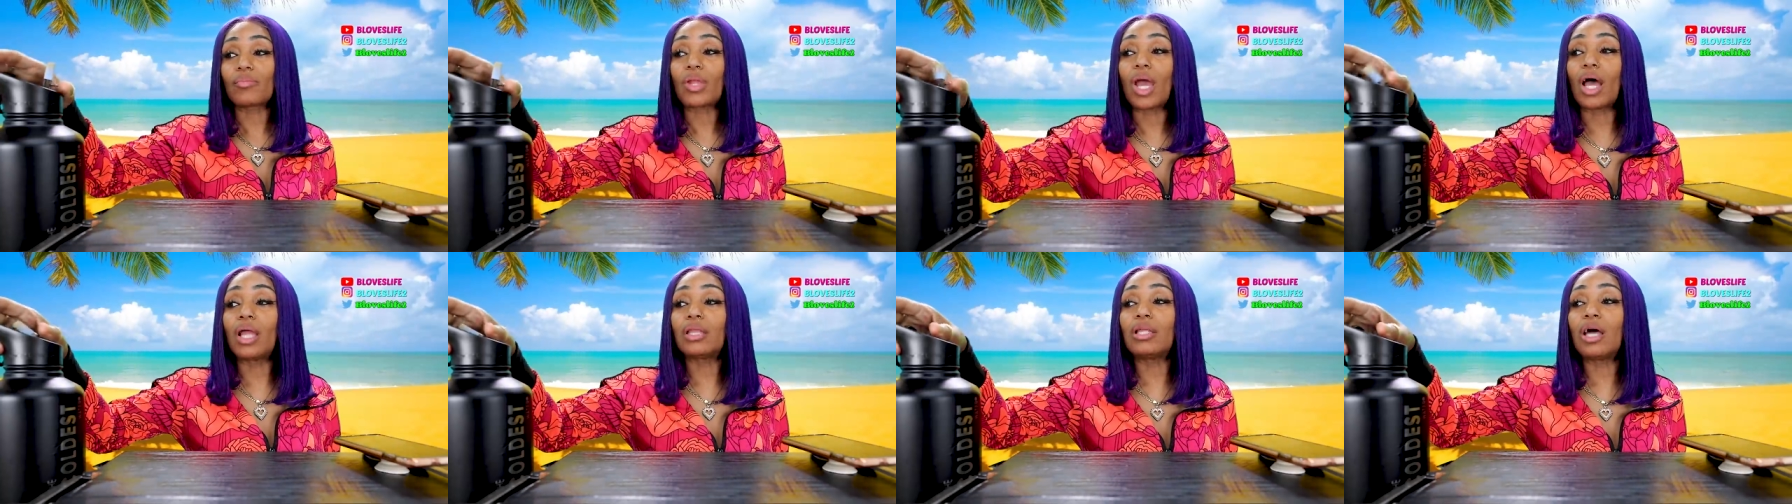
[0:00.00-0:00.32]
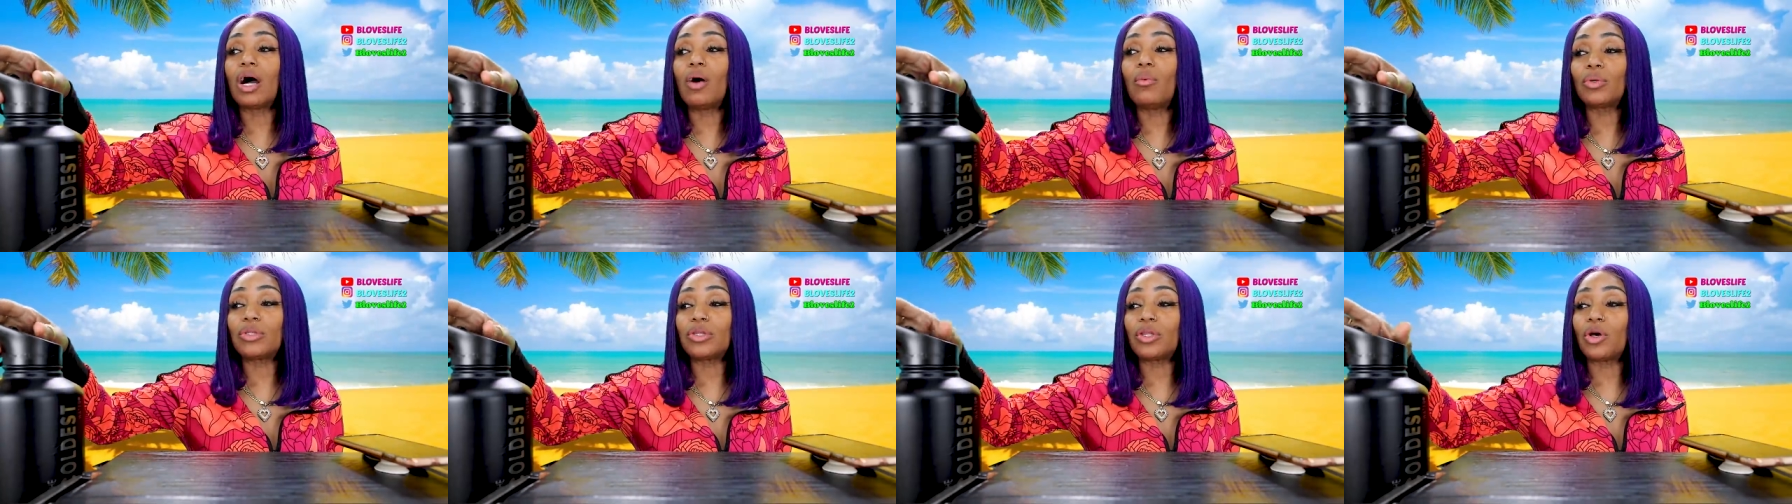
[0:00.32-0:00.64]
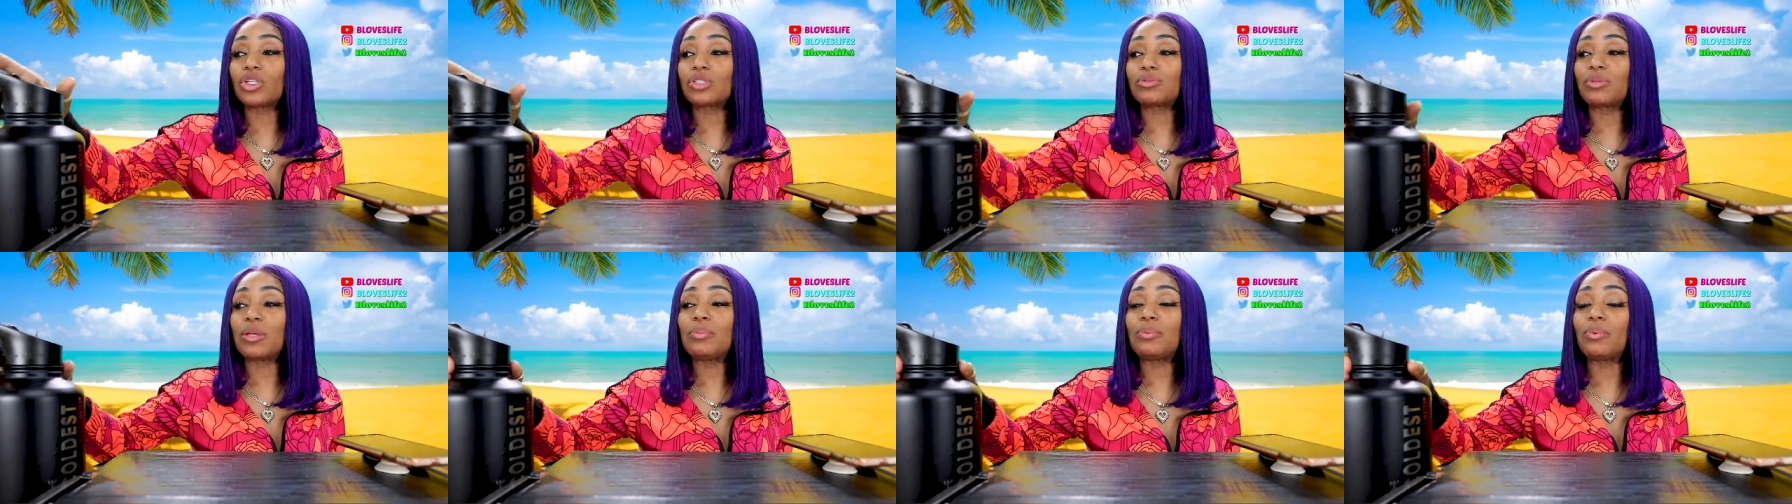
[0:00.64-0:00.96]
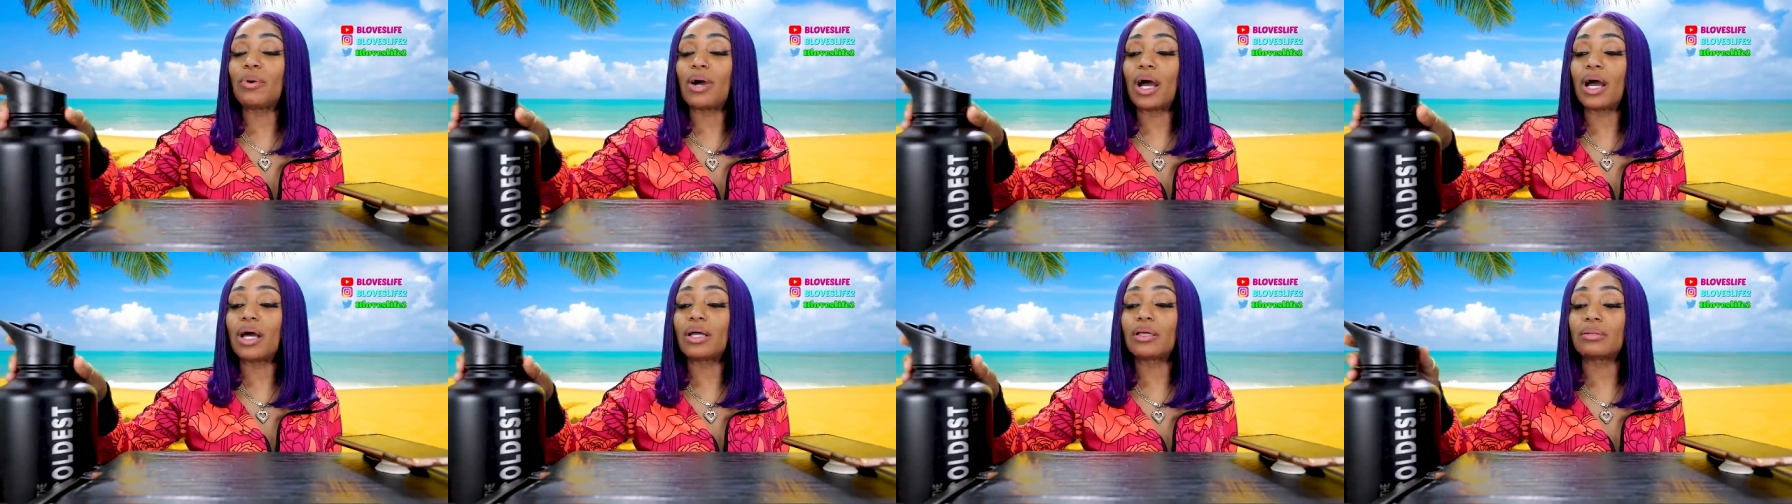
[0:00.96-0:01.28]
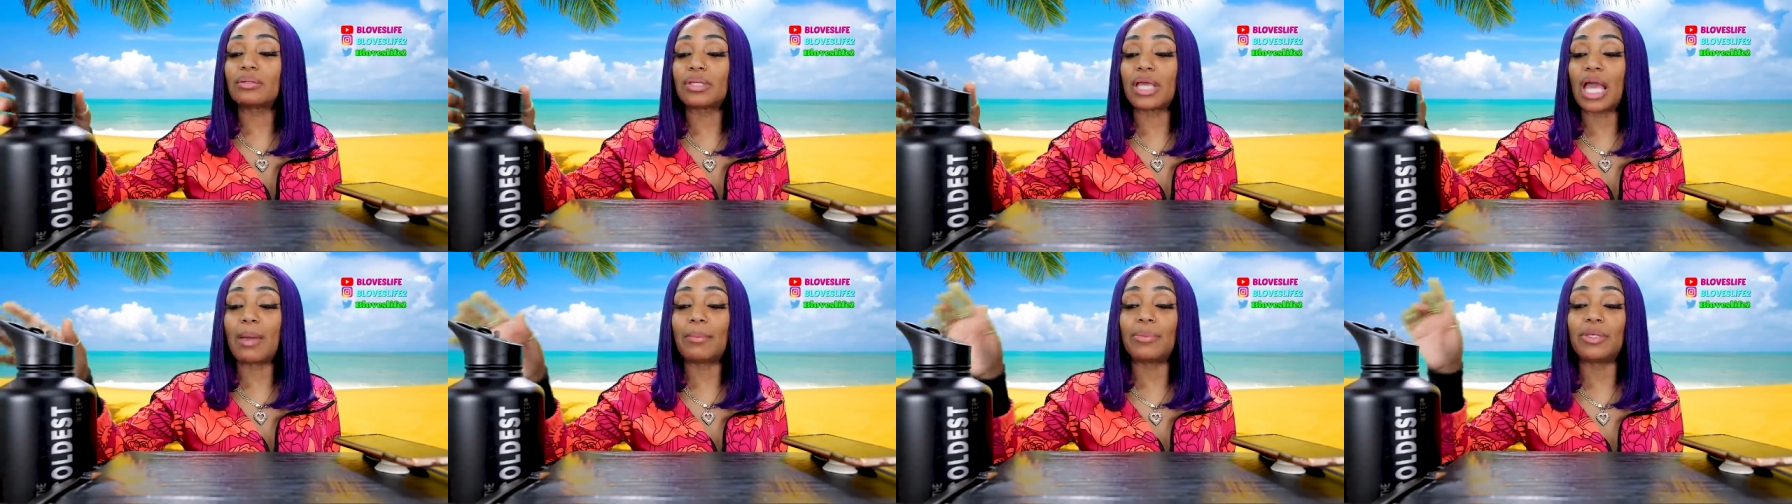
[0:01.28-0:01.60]
Along with those people, I,
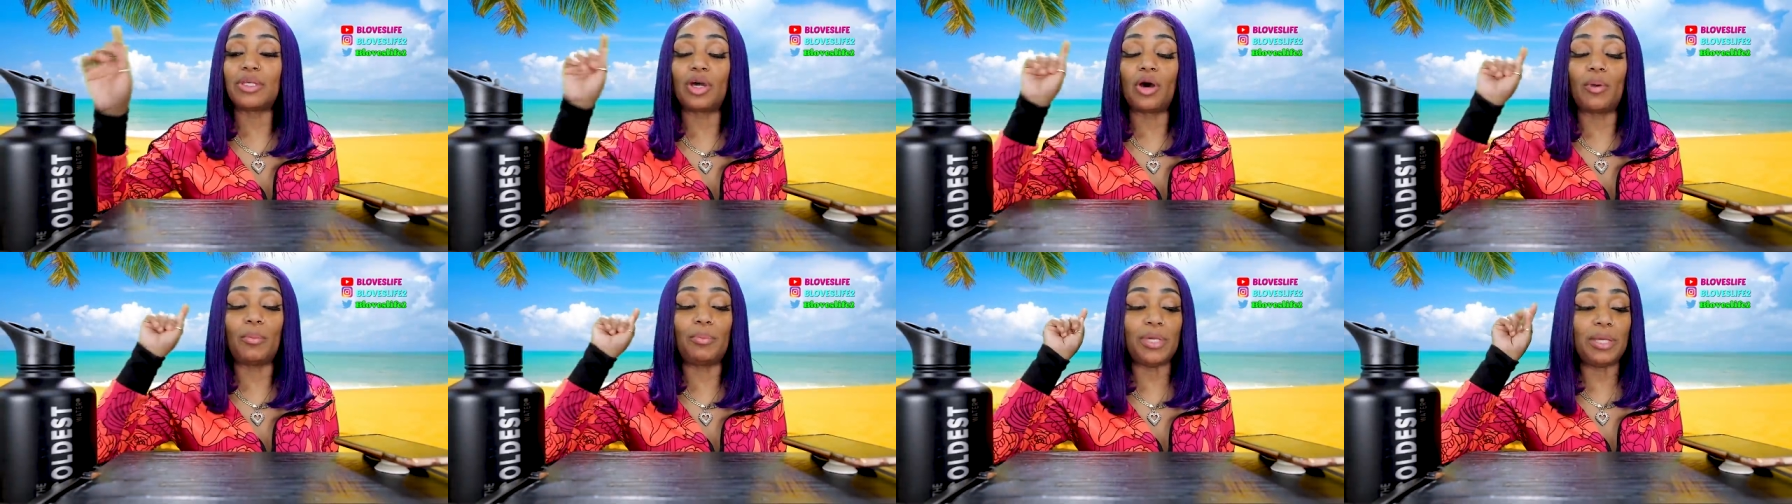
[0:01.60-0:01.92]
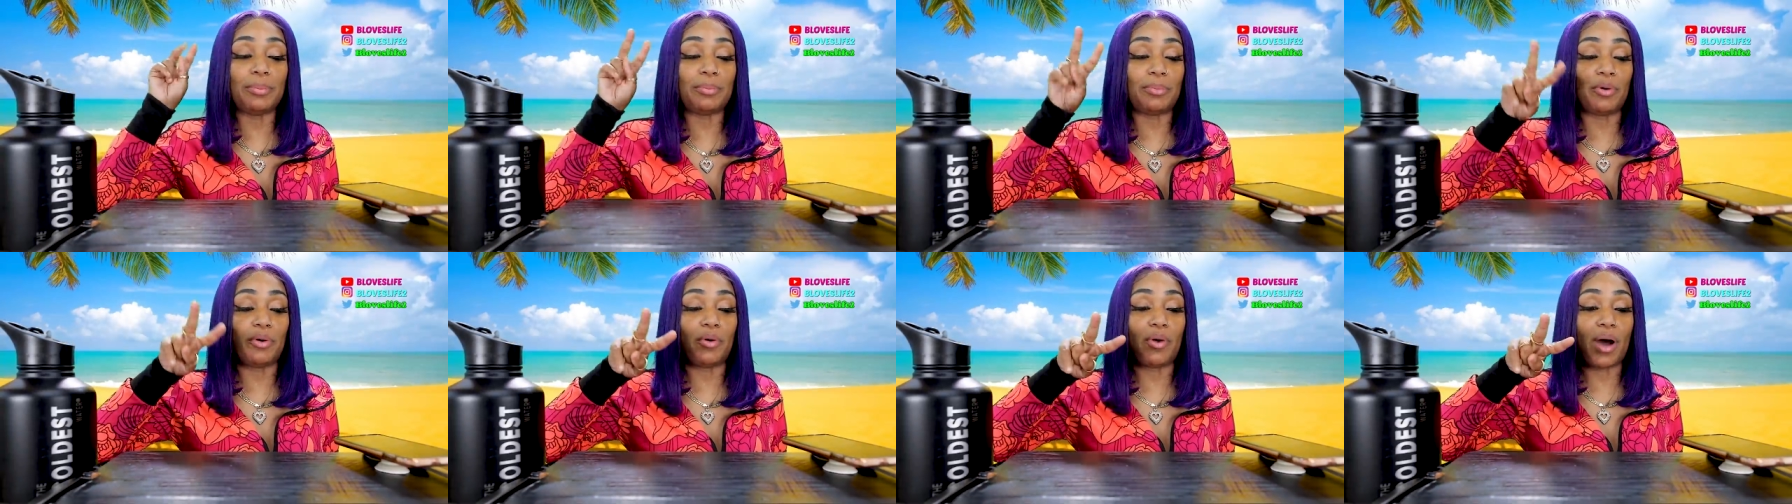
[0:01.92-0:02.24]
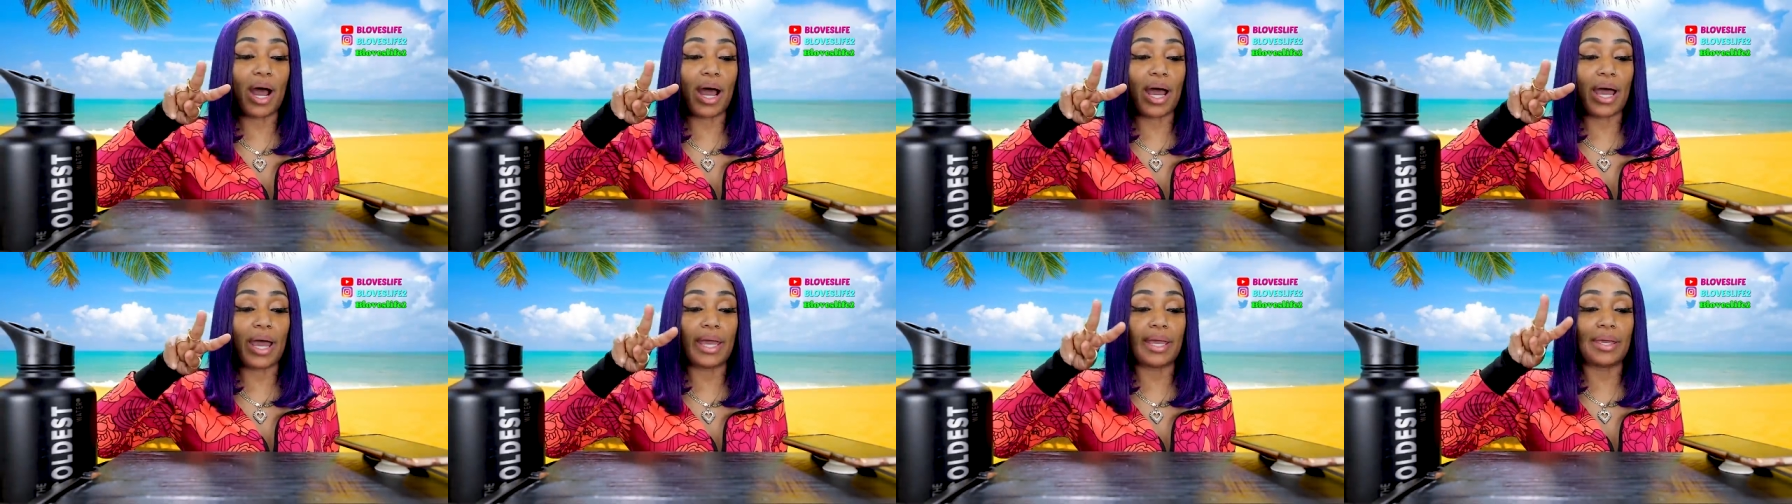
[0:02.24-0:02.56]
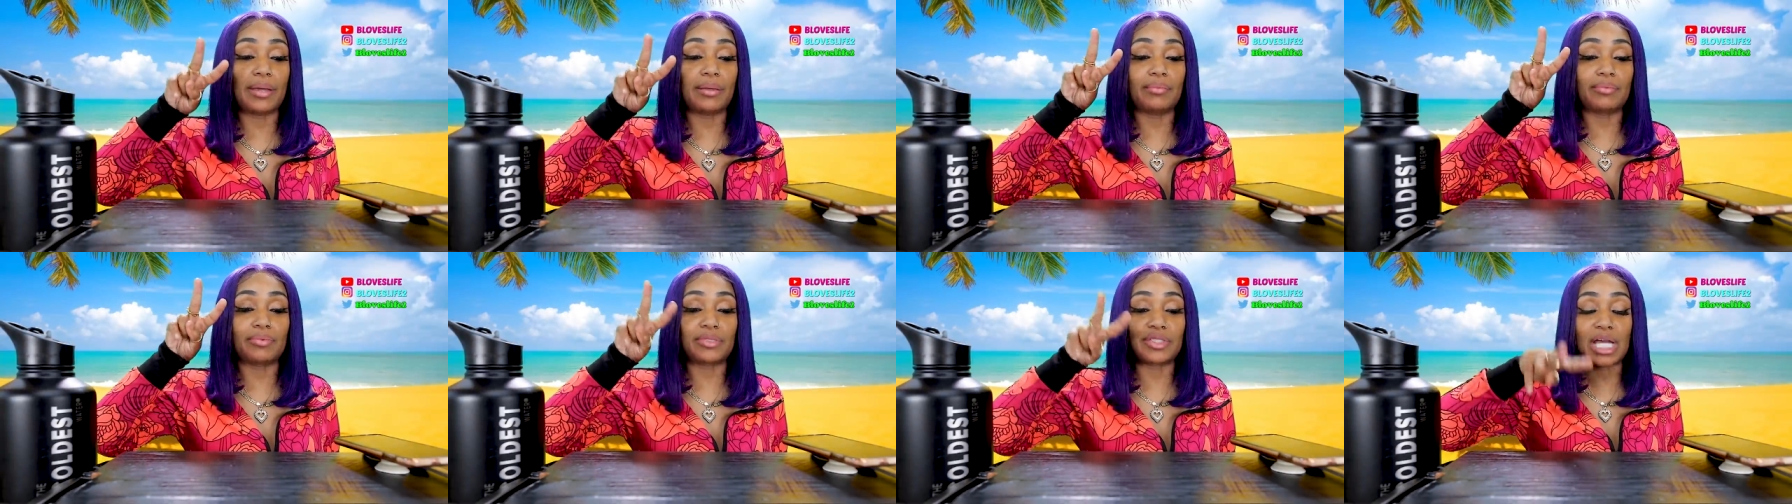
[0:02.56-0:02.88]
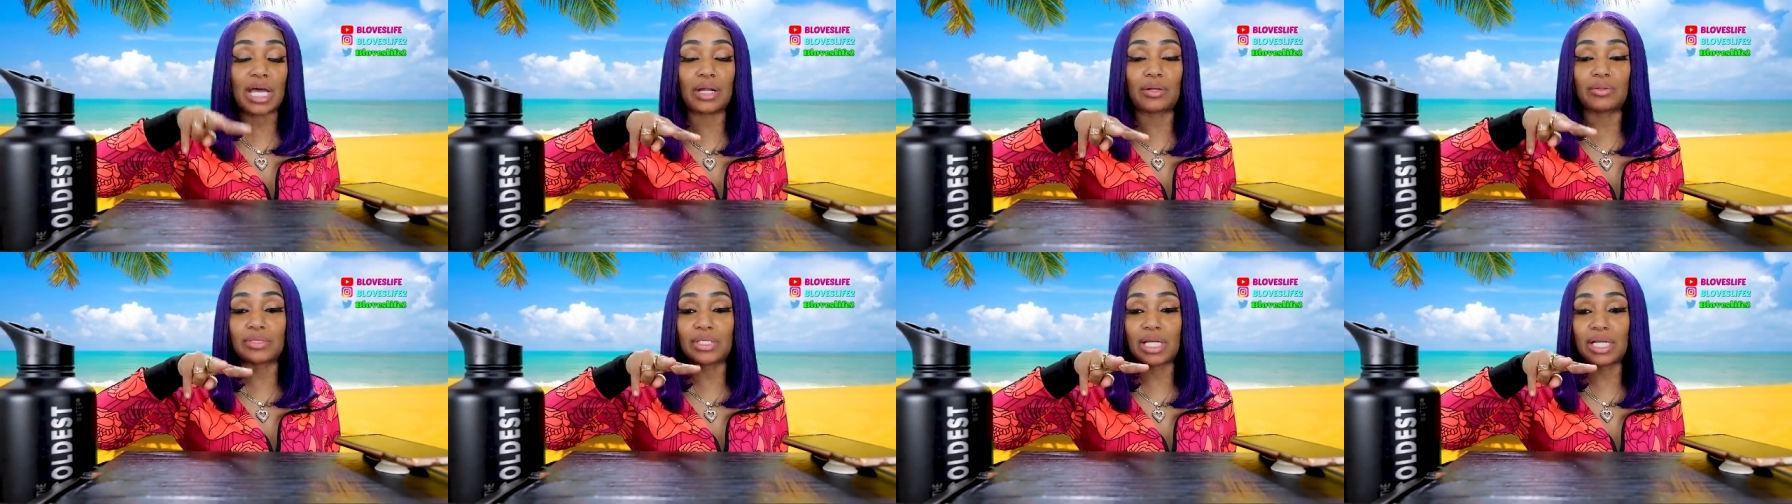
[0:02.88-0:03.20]
cameo people, I
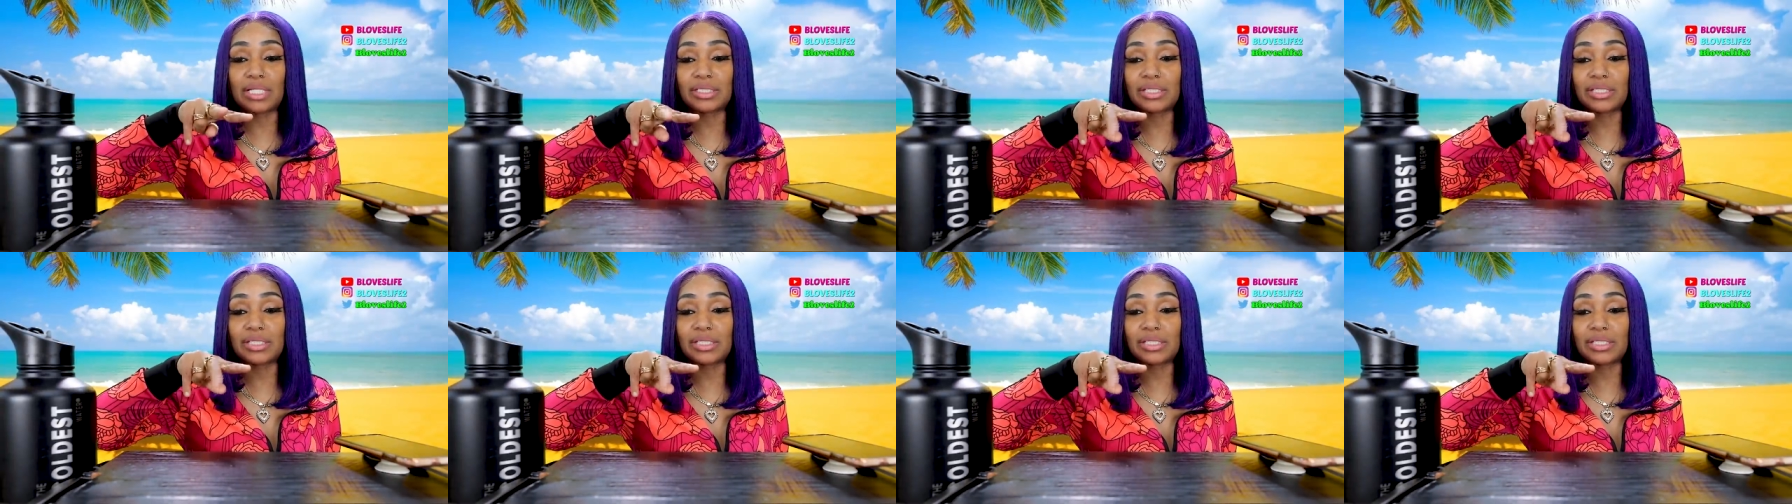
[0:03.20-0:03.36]
channels I